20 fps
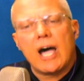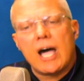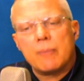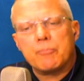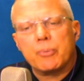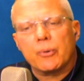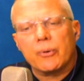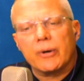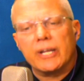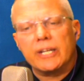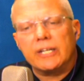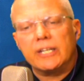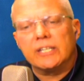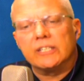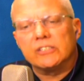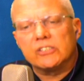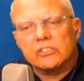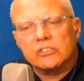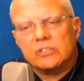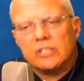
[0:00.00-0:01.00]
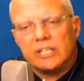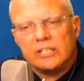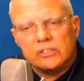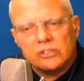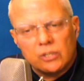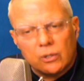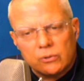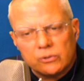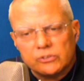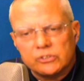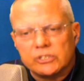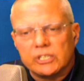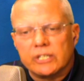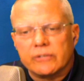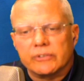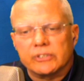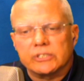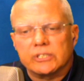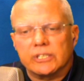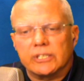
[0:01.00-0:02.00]
operate in, in total
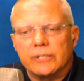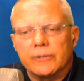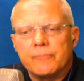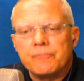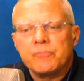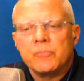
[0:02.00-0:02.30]
secrecy,